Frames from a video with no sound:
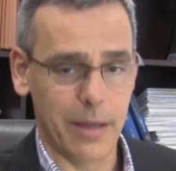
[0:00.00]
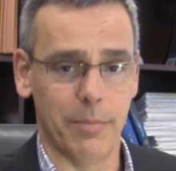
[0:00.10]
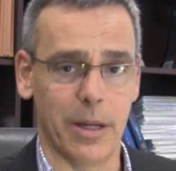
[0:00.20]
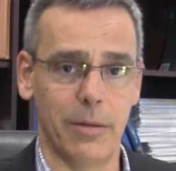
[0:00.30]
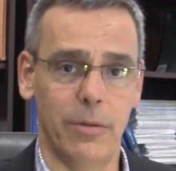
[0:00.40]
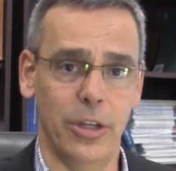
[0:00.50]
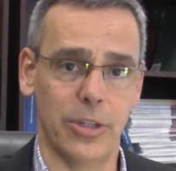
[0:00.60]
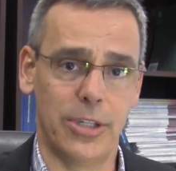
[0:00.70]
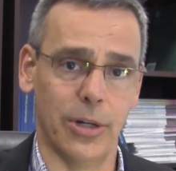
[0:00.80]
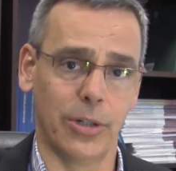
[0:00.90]
but you
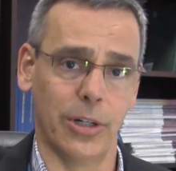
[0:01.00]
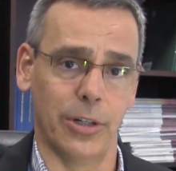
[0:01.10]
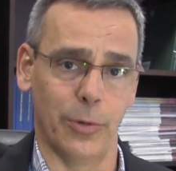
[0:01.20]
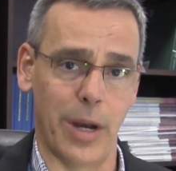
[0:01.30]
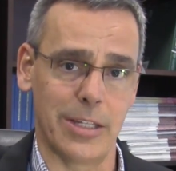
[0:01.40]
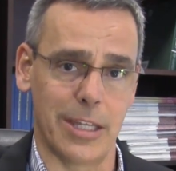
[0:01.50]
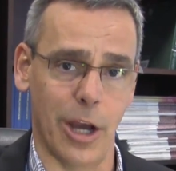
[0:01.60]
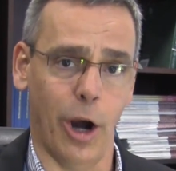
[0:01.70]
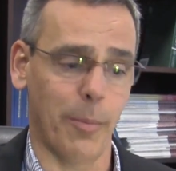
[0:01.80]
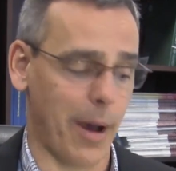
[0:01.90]
still couldn't raise the
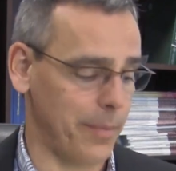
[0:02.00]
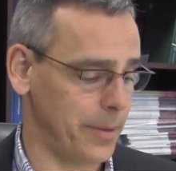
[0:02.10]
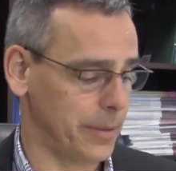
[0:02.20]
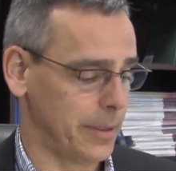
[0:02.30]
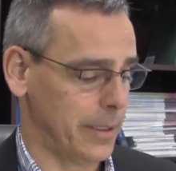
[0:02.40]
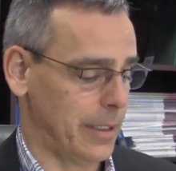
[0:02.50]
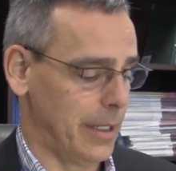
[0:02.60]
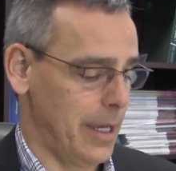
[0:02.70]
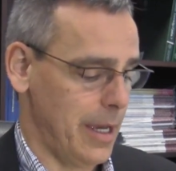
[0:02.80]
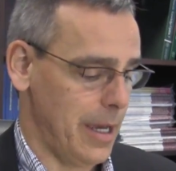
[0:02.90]
arm up.
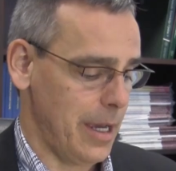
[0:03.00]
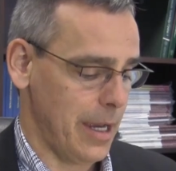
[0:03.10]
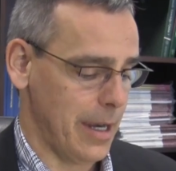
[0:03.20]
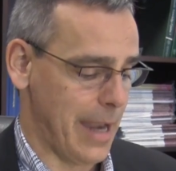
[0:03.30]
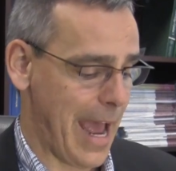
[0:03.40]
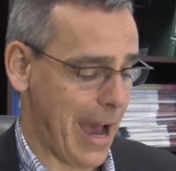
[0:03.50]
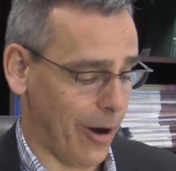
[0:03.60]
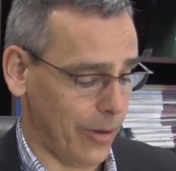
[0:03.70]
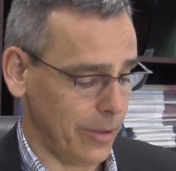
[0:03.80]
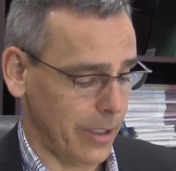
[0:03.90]

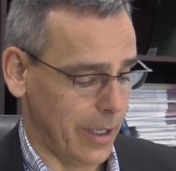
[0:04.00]
Now